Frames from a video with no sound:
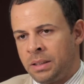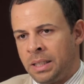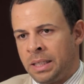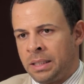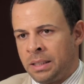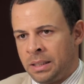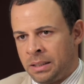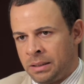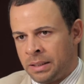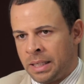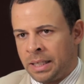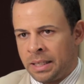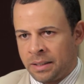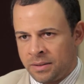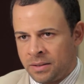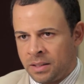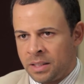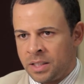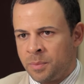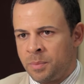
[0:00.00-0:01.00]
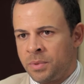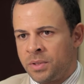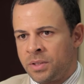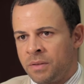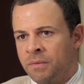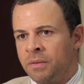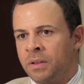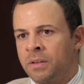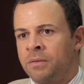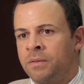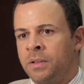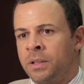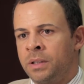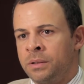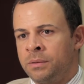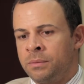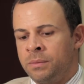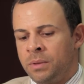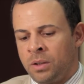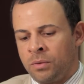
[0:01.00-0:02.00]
and an Atlantic City specific fund.